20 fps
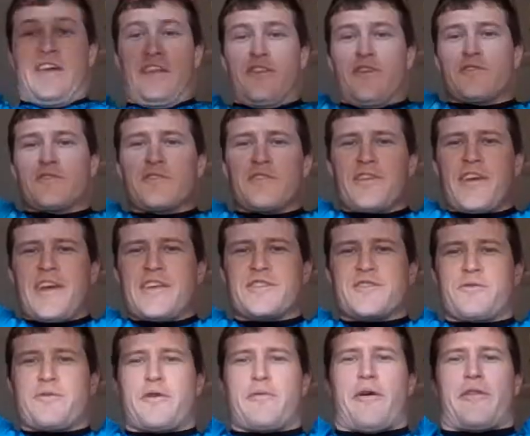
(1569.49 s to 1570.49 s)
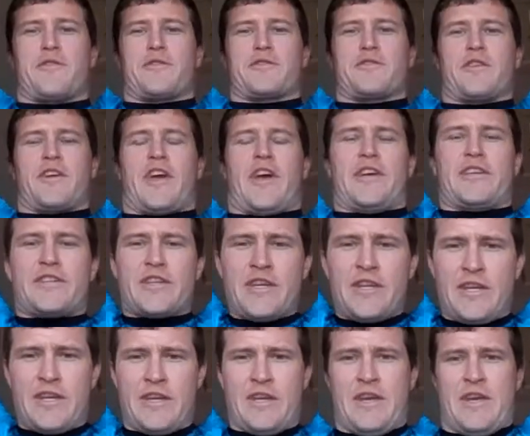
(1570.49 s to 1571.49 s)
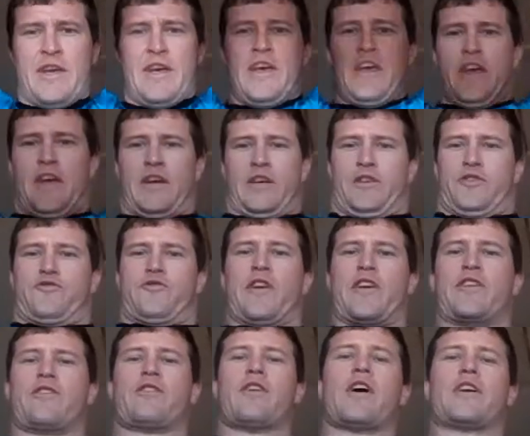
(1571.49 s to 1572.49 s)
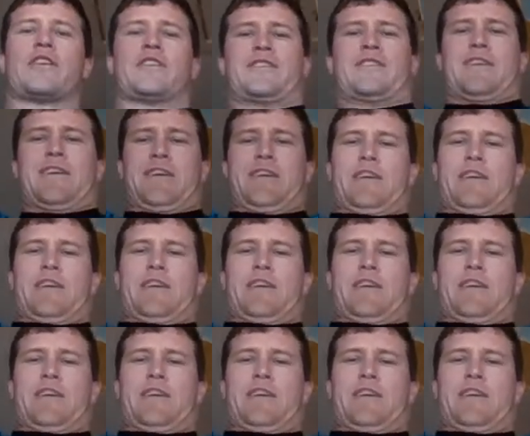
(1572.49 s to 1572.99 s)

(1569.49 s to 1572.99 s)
Those little guys, don't worry about those little guys. Straight across.